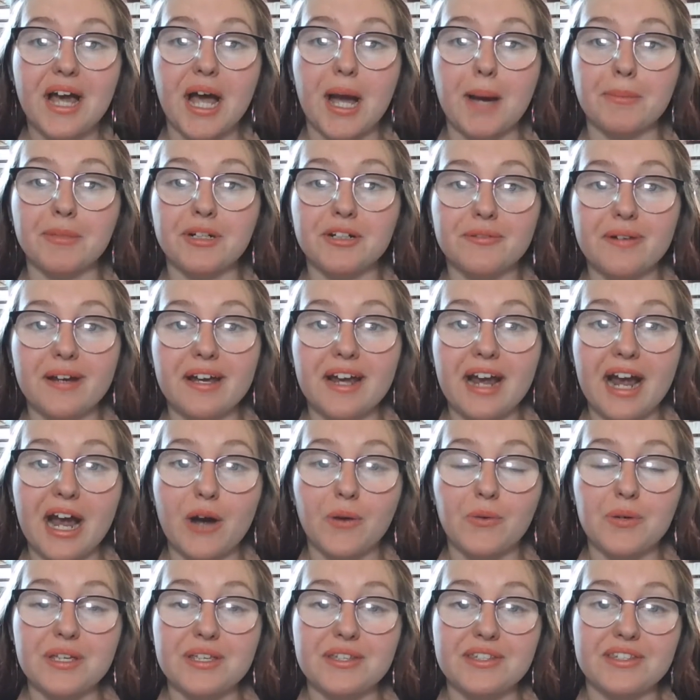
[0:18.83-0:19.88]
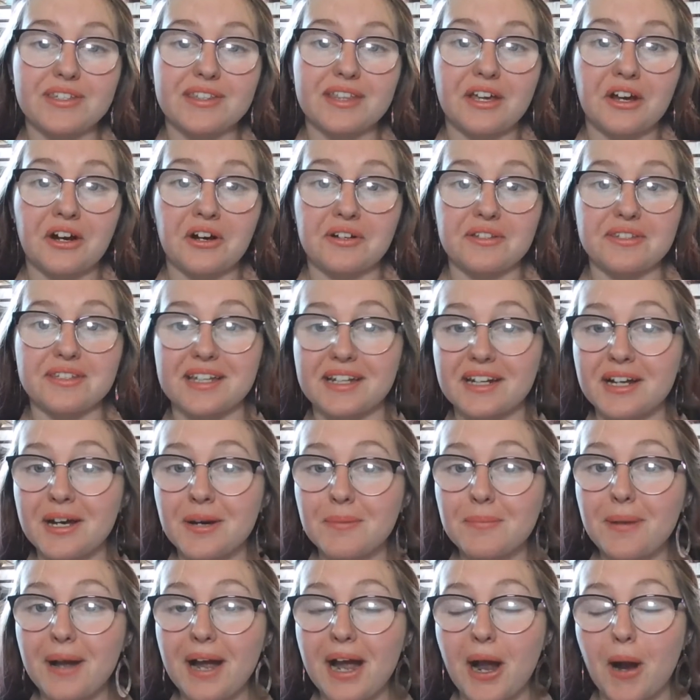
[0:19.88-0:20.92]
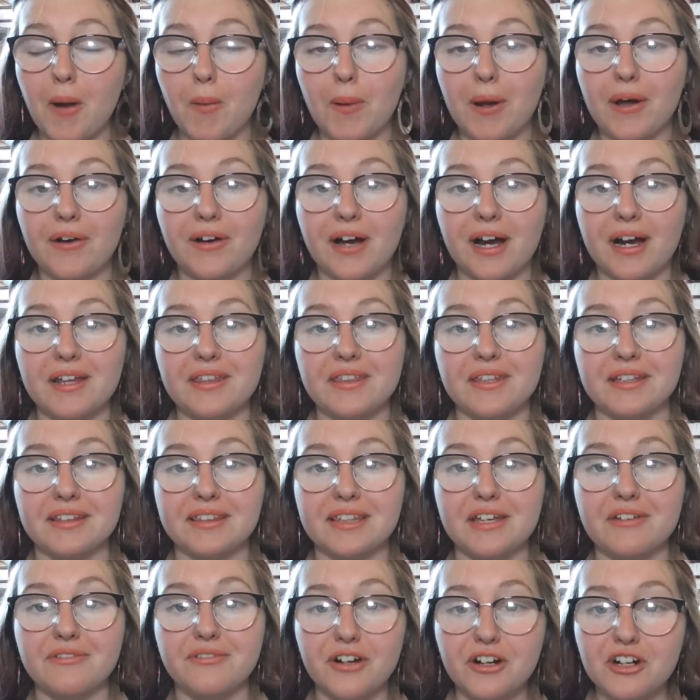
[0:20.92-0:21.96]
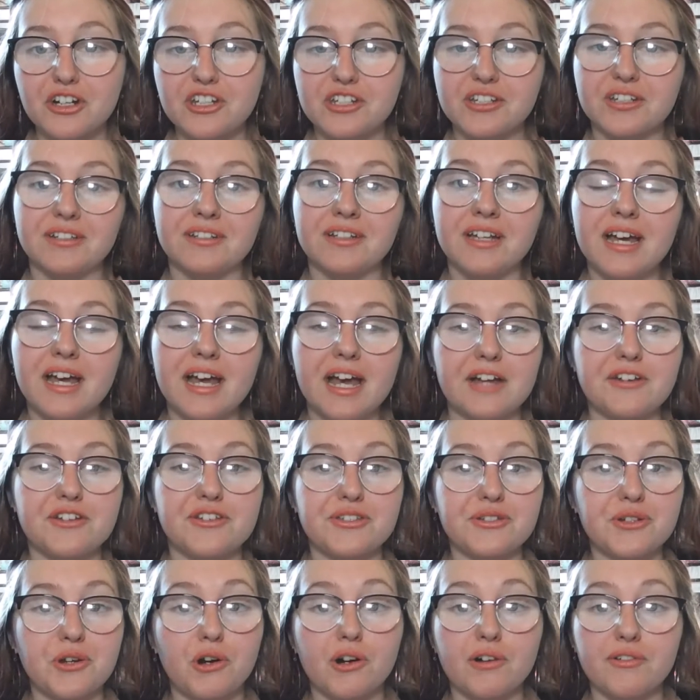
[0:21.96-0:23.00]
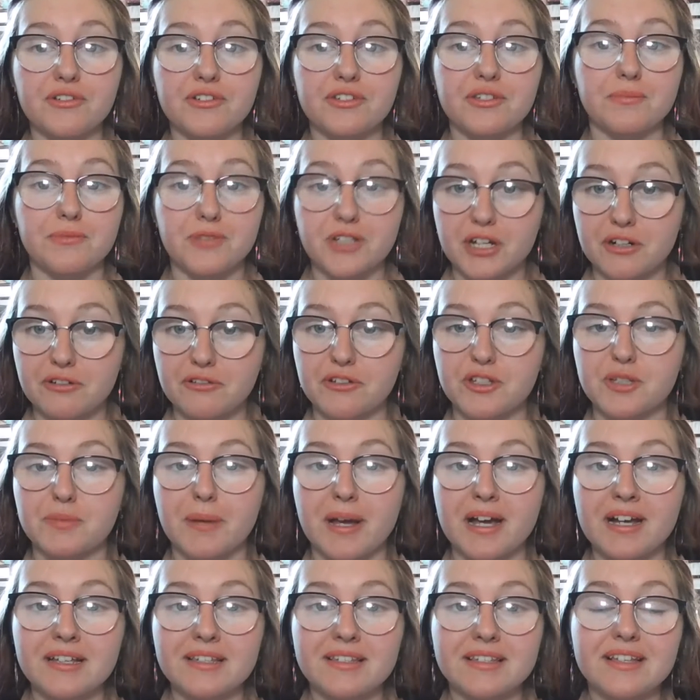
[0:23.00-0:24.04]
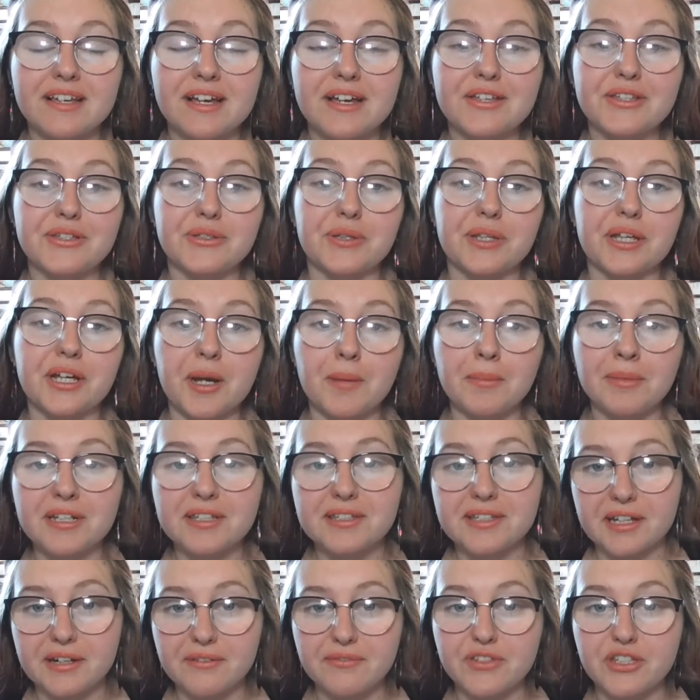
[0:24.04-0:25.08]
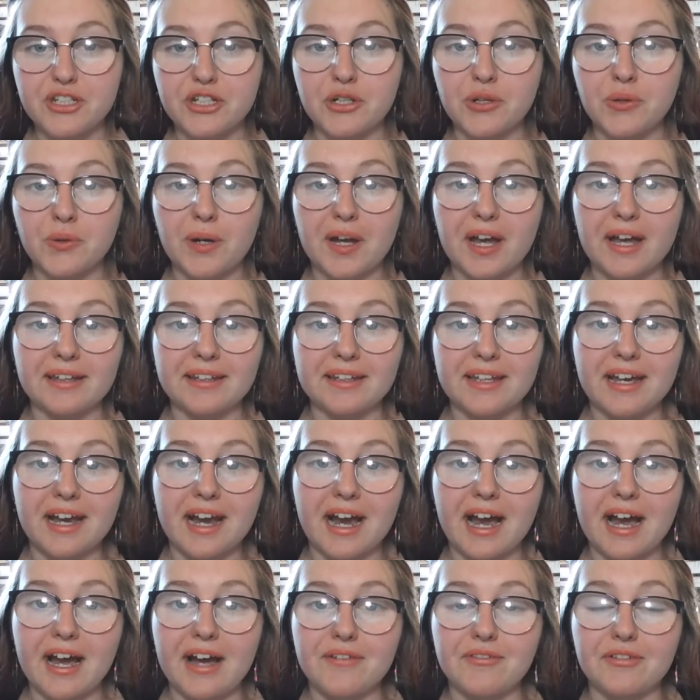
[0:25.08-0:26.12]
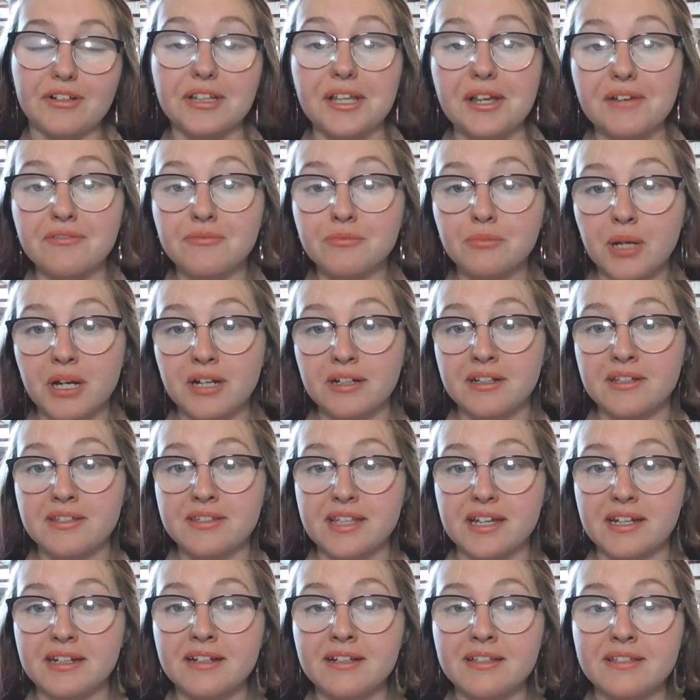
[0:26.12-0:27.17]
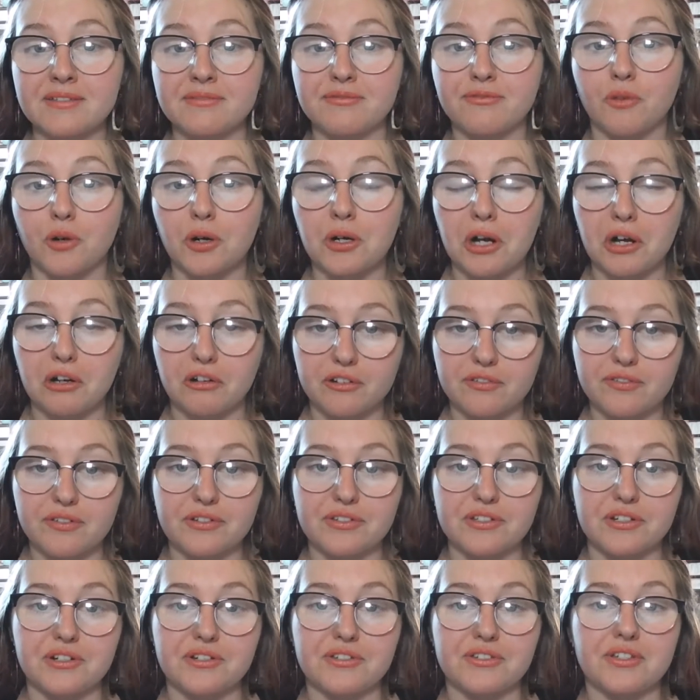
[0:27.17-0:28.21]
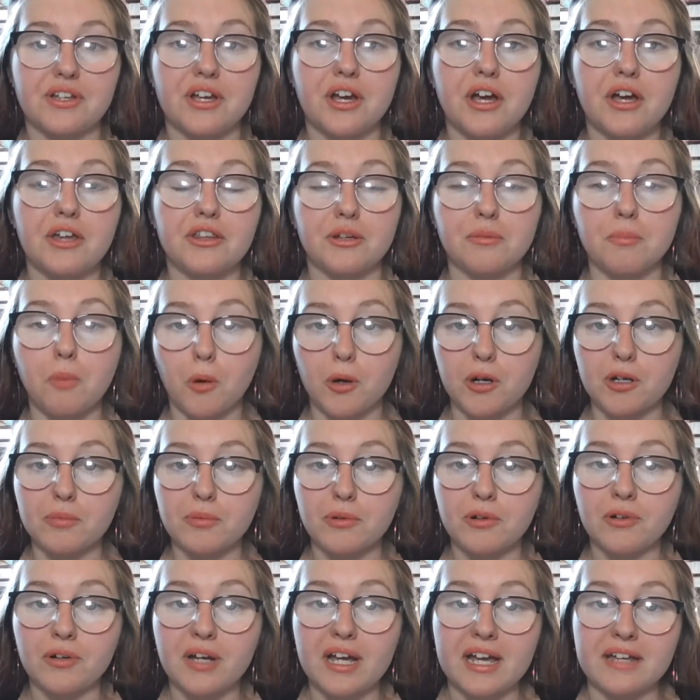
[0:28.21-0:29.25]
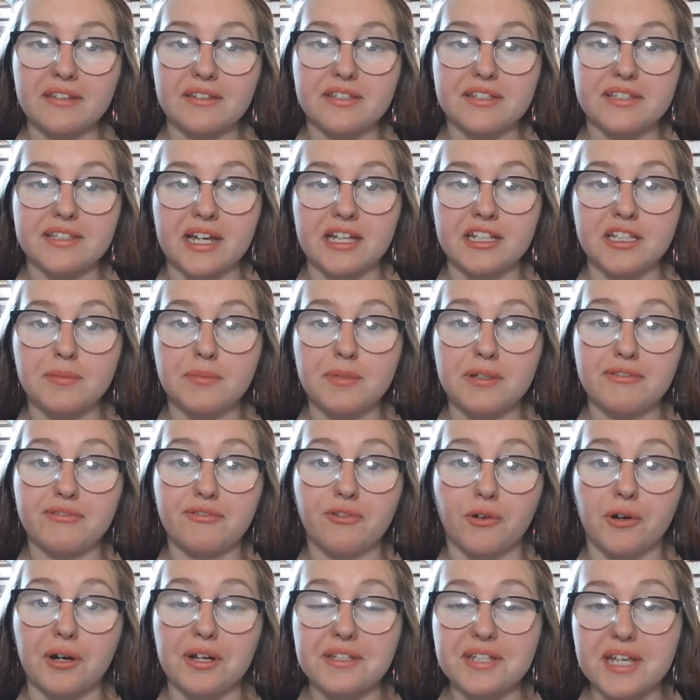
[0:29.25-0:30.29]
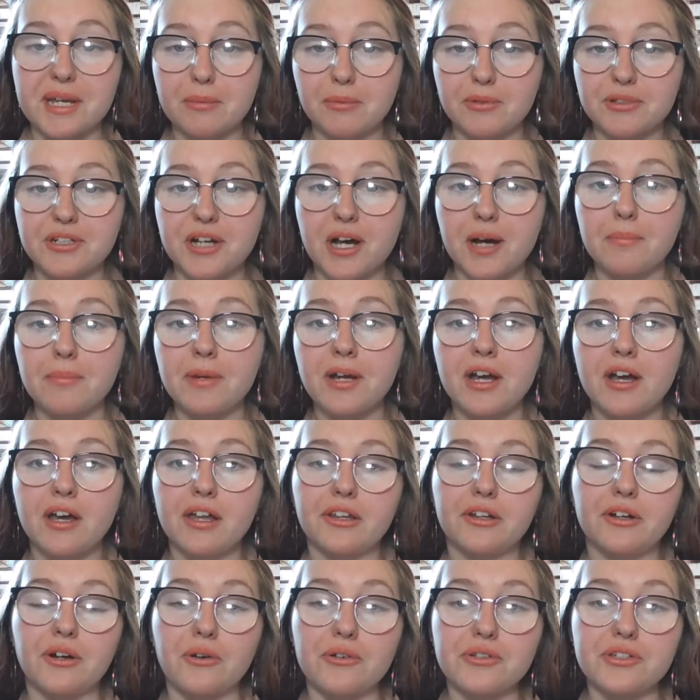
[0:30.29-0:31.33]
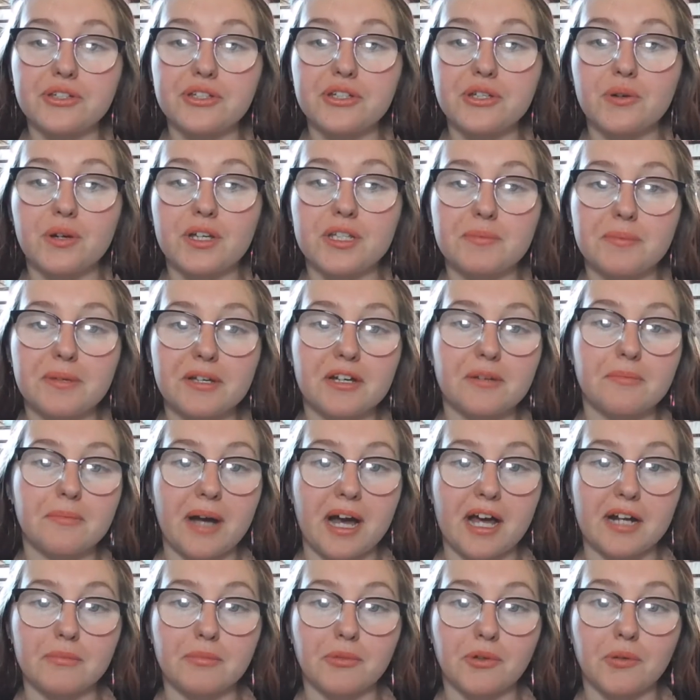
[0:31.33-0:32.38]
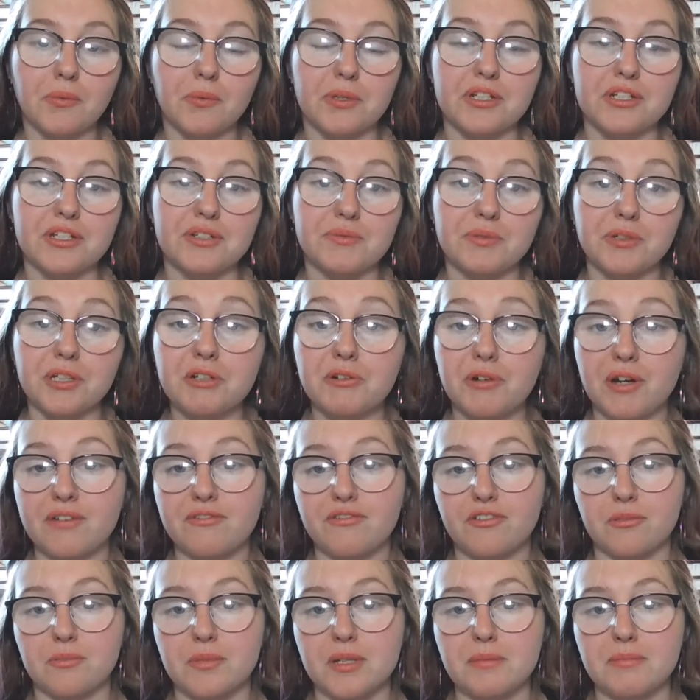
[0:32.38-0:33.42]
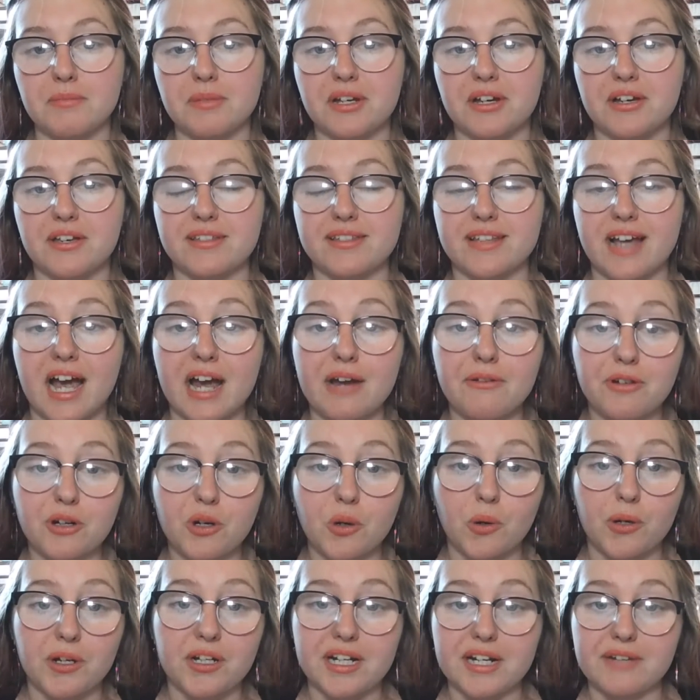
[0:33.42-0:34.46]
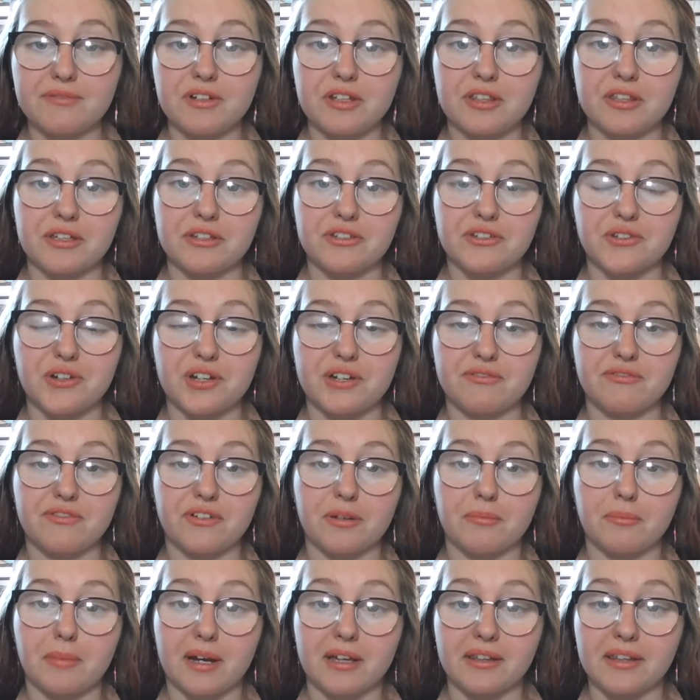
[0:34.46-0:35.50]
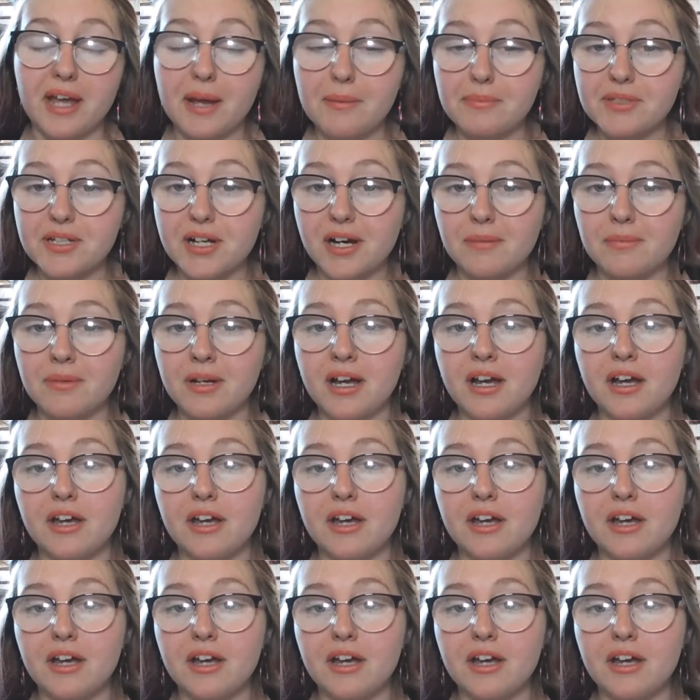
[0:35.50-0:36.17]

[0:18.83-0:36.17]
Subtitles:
I'm going to rate how easy they are to set up, how well I think they function, and just go over some general specs. So they come in a set of 2, and they have 11 brightness settings and 4 color filters. They're portable and designed to be for a tabletop. They're also USB compatible, which is really great for me because I record everything straight from my laptop.